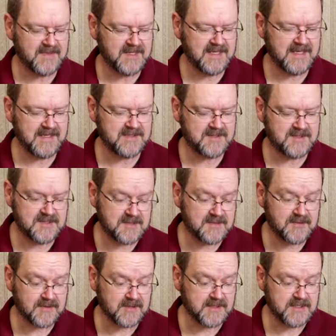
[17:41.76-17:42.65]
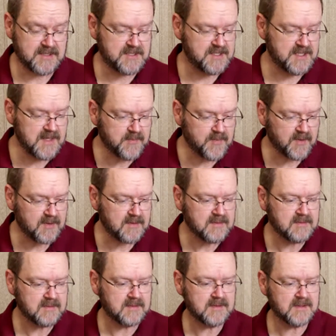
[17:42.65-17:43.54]
it's certainly
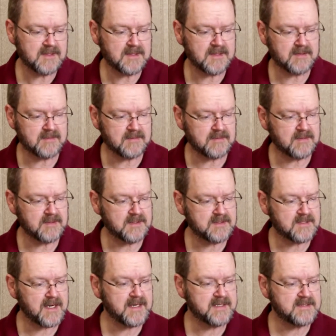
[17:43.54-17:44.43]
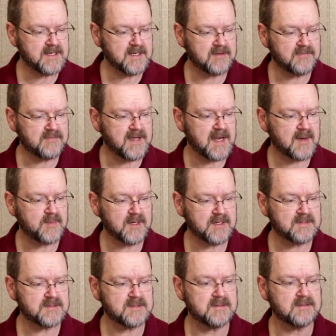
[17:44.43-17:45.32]
cheaper. These high-tech
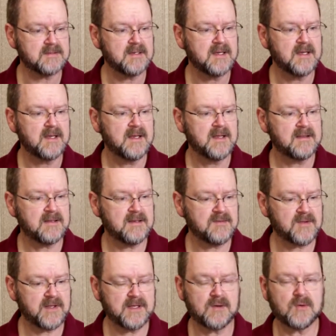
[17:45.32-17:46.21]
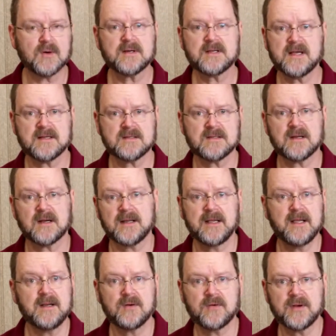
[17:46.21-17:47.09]
fabrics and things like Gore-Tex are going to
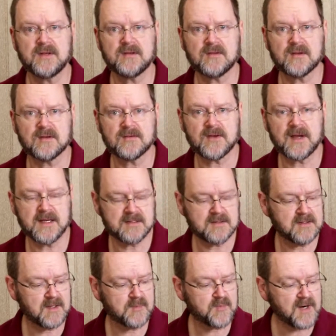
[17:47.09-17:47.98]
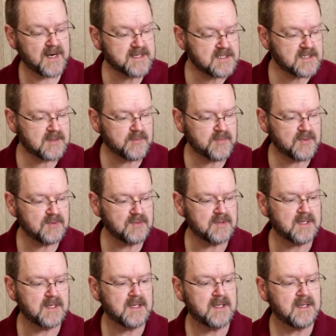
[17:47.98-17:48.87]
increase the price of the
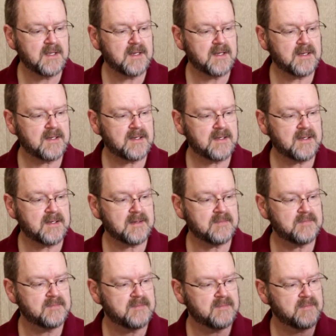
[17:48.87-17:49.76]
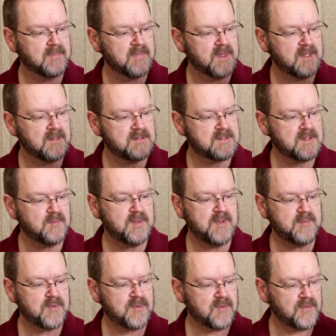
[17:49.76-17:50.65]
boot. Some
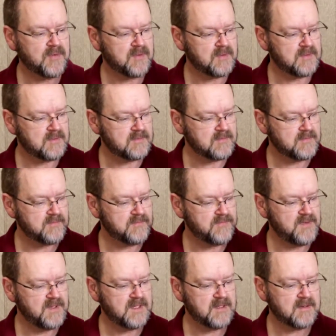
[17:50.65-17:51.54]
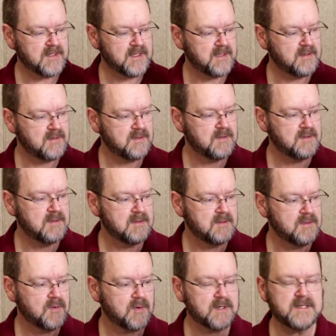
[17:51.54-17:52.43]
people feel that
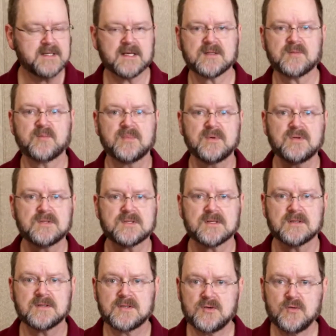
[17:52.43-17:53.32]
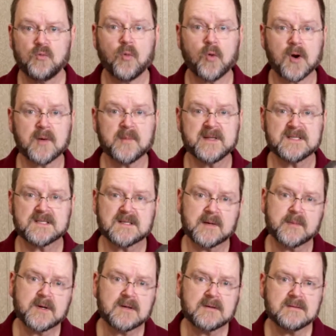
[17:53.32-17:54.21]
Gore-Tex boots are too warm in
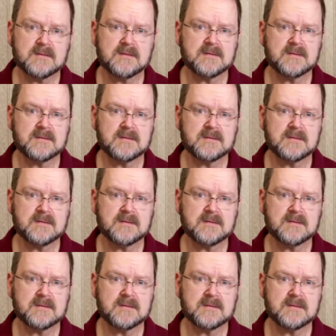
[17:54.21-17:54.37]
summer.